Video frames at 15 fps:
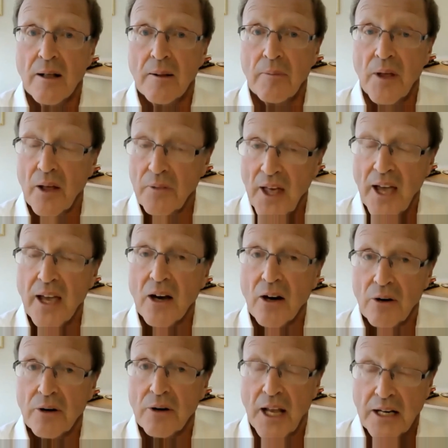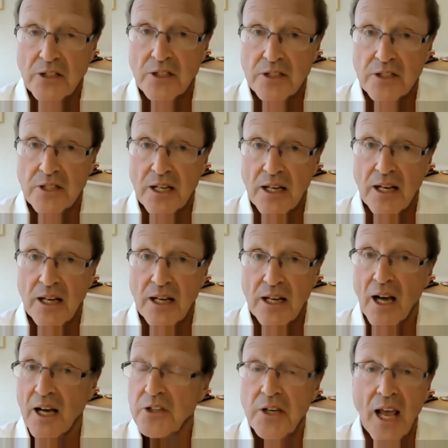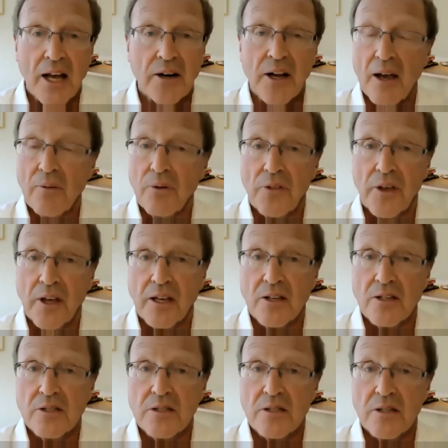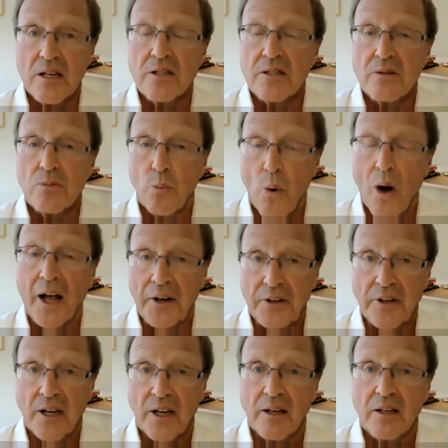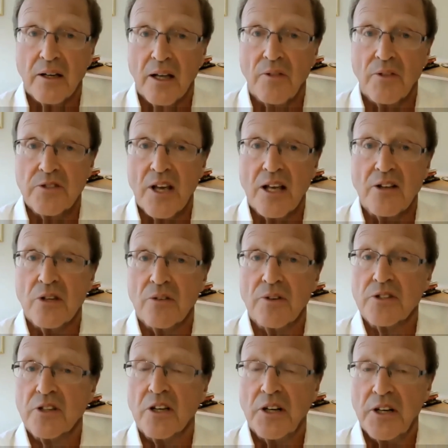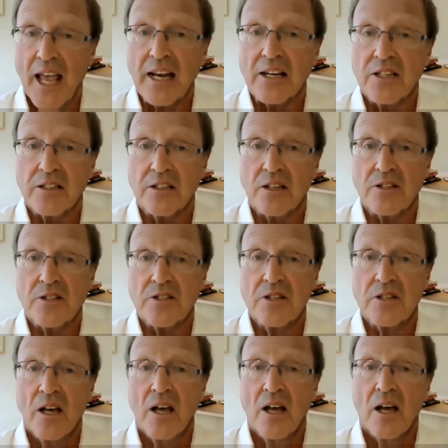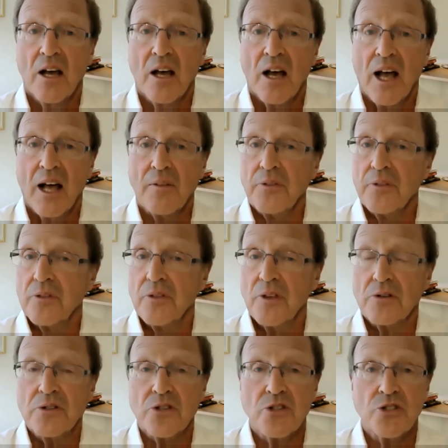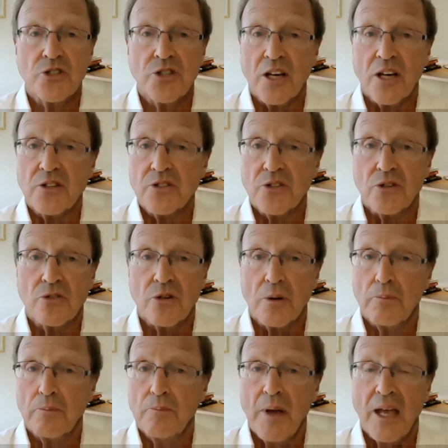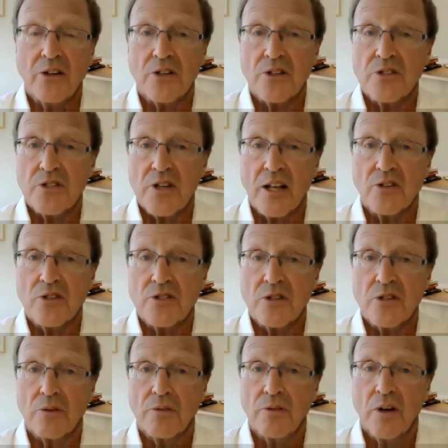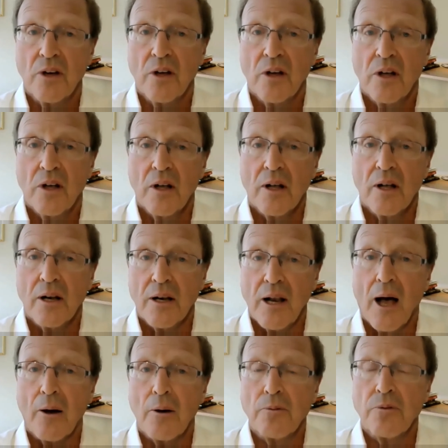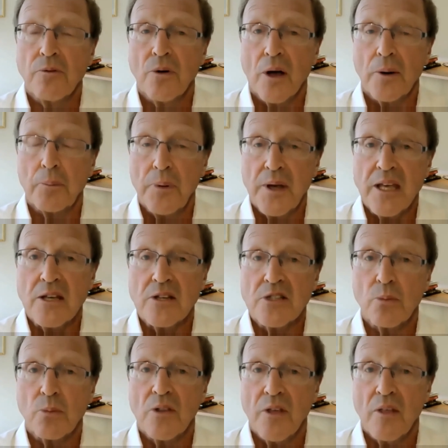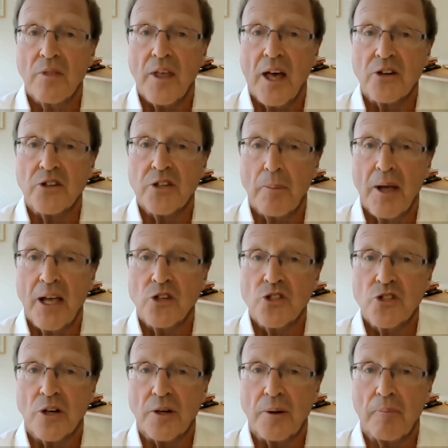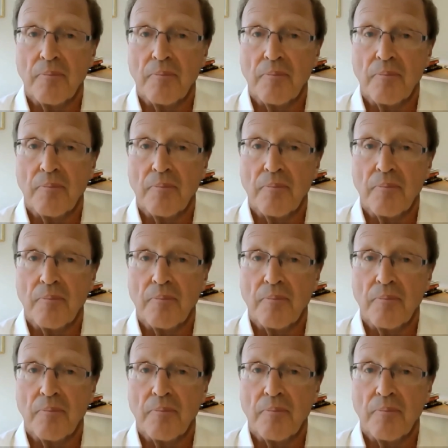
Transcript: and they are an entity, and yet everything is one in the sense of its connectedness. And there's just a tremendous sense of love and peace within that dimension.